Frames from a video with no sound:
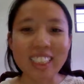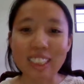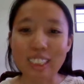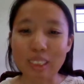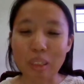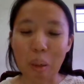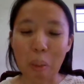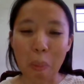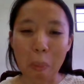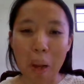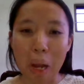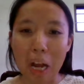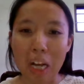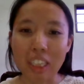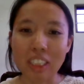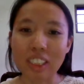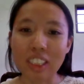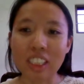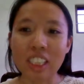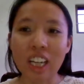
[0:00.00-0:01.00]
in the
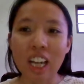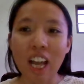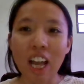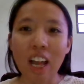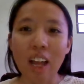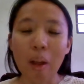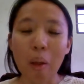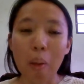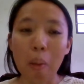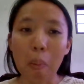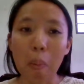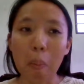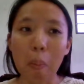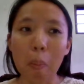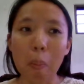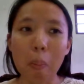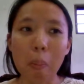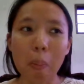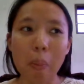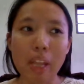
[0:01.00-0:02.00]
past,
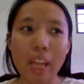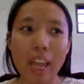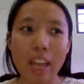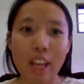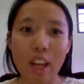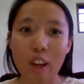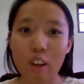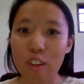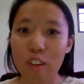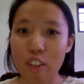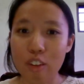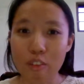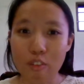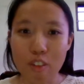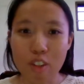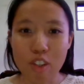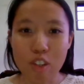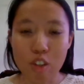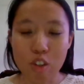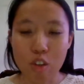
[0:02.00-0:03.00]
or
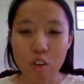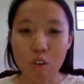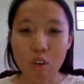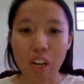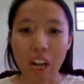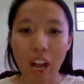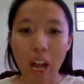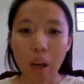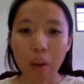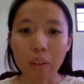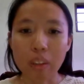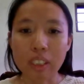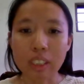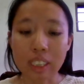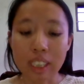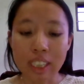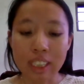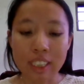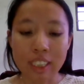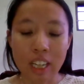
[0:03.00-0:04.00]
even in yoga, I will
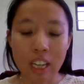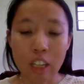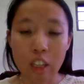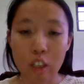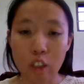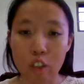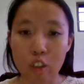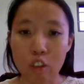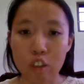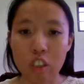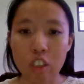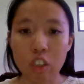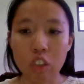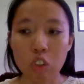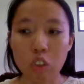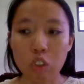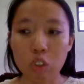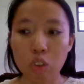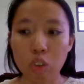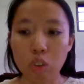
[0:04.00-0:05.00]
take that learning
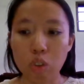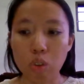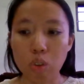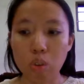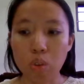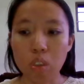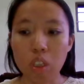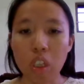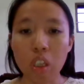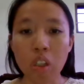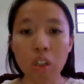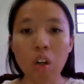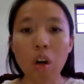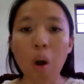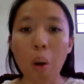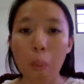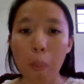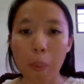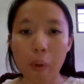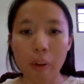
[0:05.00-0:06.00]
to
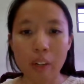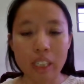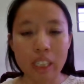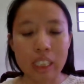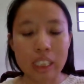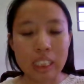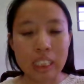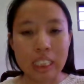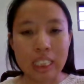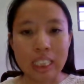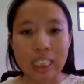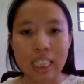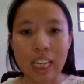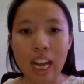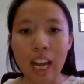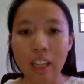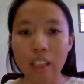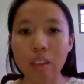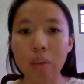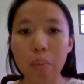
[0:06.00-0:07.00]
incorporate this in
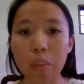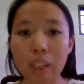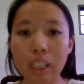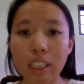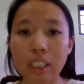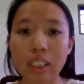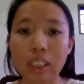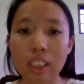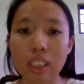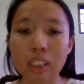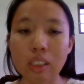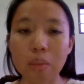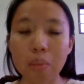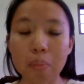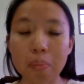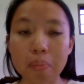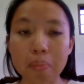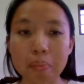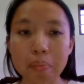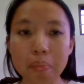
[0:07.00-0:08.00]
other places.
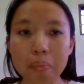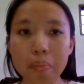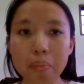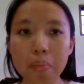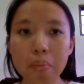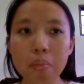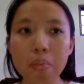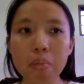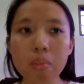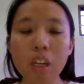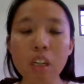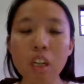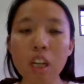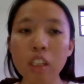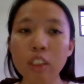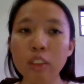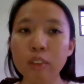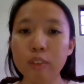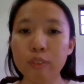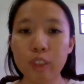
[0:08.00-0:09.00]

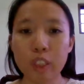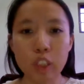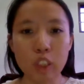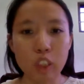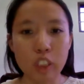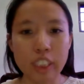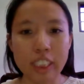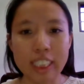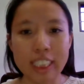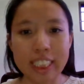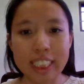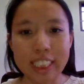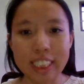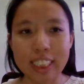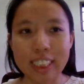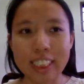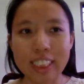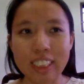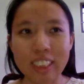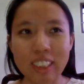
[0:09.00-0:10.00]
It's because it
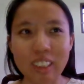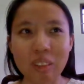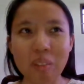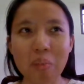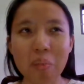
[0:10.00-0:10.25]
is